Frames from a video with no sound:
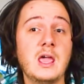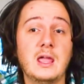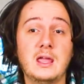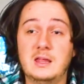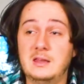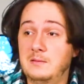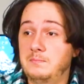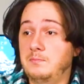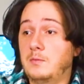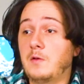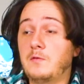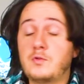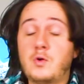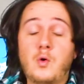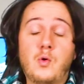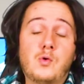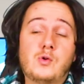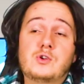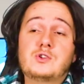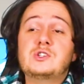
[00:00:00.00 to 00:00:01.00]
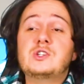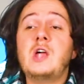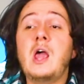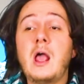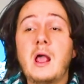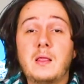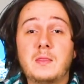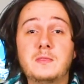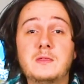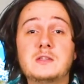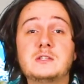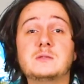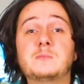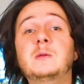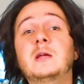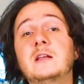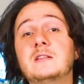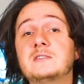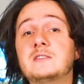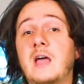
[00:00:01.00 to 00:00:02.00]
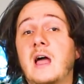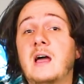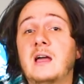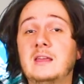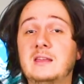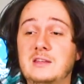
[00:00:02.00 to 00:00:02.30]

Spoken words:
and of course this means I